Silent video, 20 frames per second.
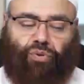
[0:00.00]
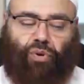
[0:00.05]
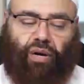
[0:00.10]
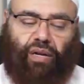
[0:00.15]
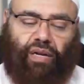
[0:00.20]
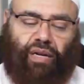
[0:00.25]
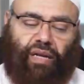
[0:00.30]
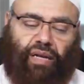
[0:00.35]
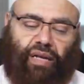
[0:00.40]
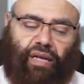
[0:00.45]
so
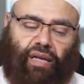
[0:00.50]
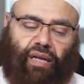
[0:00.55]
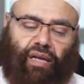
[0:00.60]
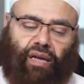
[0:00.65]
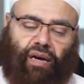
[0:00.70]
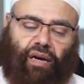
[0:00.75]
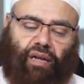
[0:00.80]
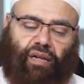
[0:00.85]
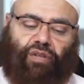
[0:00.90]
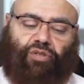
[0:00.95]
on,
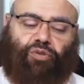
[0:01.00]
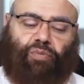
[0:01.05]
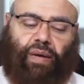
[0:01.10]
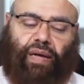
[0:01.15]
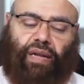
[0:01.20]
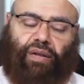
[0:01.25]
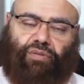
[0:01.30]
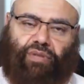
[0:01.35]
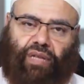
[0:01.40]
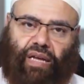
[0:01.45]
Allah
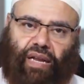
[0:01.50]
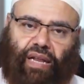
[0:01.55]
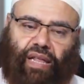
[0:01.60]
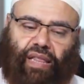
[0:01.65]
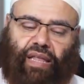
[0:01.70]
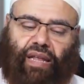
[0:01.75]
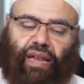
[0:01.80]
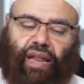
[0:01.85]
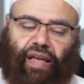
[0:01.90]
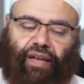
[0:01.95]
subhanahu wa
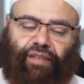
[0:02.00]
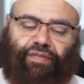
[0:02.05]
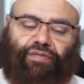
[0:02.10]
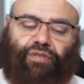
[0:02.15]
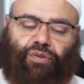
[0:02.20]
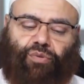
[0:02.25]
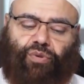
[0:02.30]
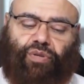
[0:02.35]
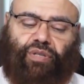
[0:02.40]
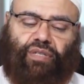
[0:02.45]
ta'ala then
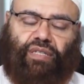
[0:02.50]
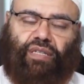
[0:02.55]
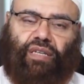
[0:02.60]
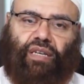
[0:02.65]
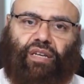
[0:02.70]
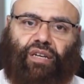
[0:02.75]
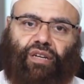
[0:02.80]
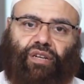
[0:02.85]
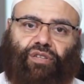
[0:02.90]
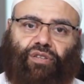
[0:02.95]
afterwards
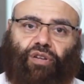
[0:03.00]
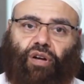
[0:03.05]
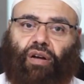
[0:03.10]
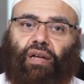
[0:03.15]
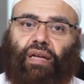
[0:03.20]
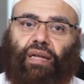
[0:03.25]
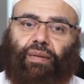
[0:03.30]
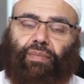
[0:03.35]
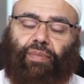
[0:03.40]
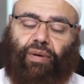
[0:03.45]

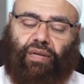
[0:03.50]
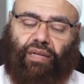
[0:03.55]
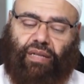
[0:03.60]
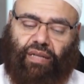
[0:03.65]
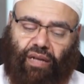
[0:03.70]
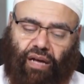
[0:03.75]
talking about